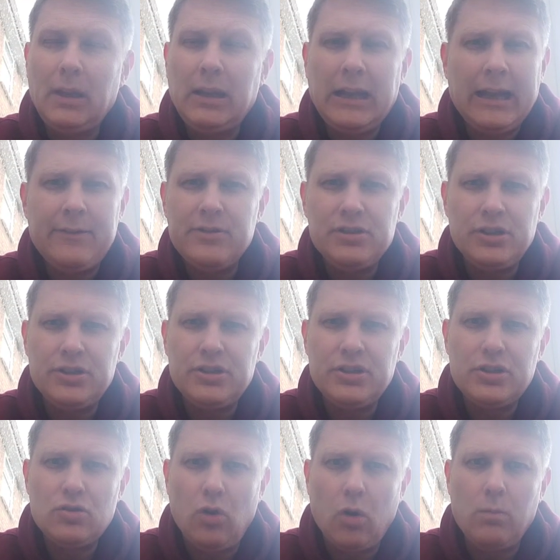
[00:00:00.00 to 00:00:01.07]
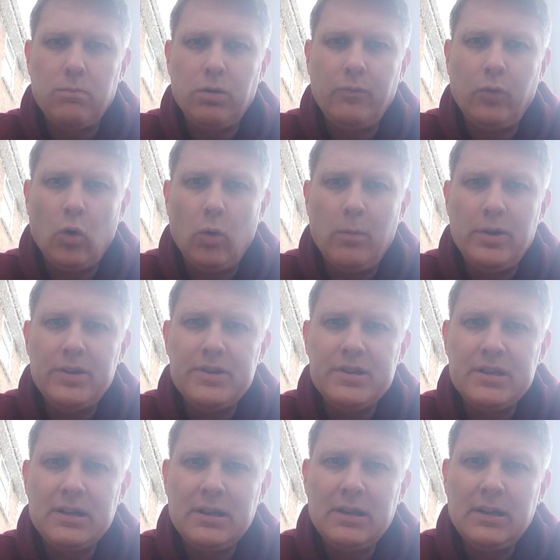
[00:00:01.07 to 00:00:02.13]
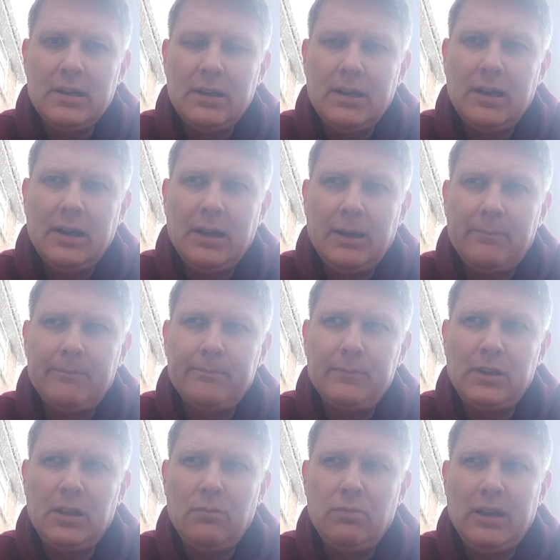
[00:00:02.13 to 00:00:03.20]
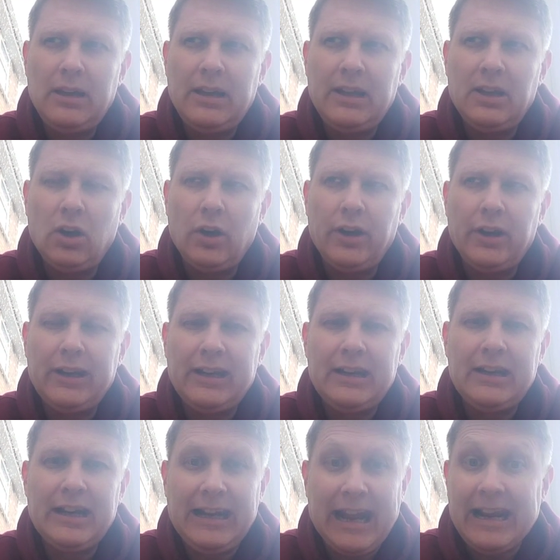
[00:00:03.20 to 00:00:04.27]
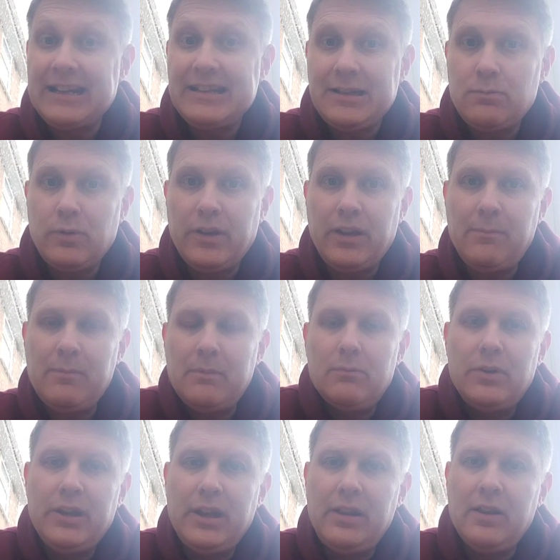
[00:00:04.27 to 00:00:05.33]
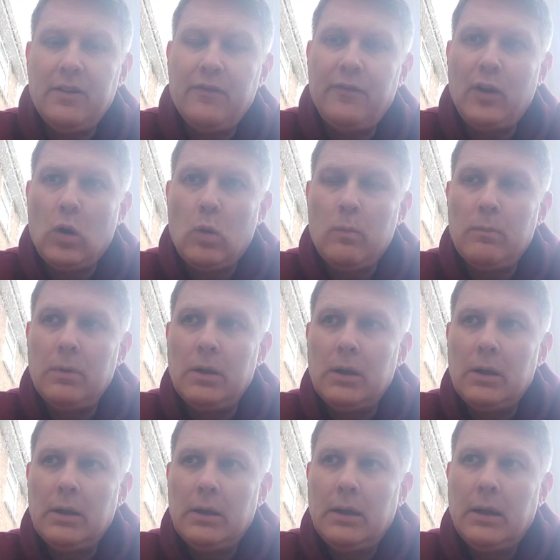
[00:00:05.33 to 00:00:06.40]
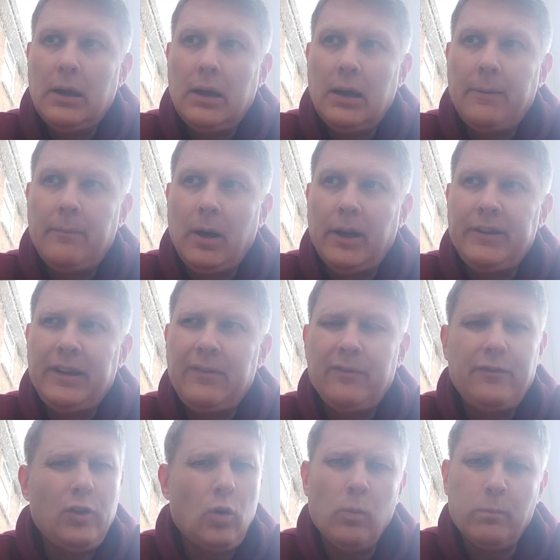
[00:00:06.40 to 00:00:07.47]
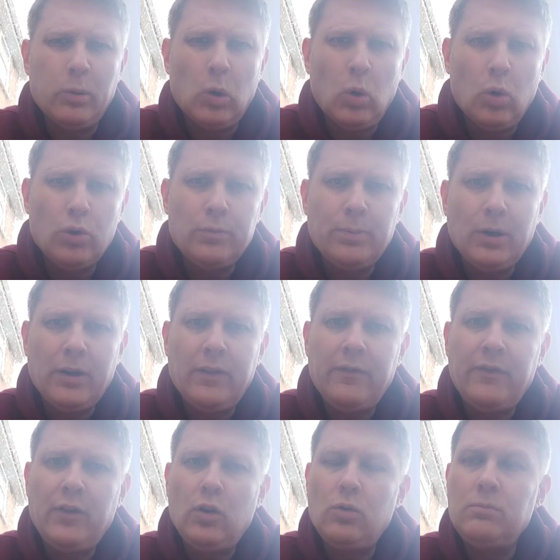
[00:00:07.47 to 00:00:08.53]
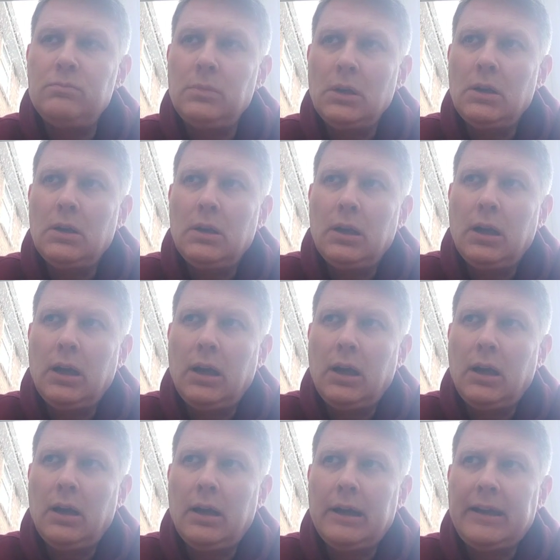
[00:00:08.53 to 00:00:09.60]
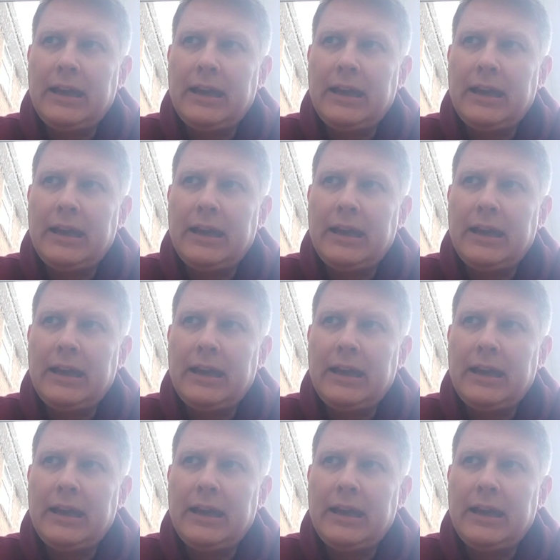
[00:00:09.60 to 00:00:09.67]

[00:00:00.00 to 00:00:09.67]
gave such a strong performance. Um, you really kind of connected with him within the film. Um, I didn't feel bored by the film. Uh, I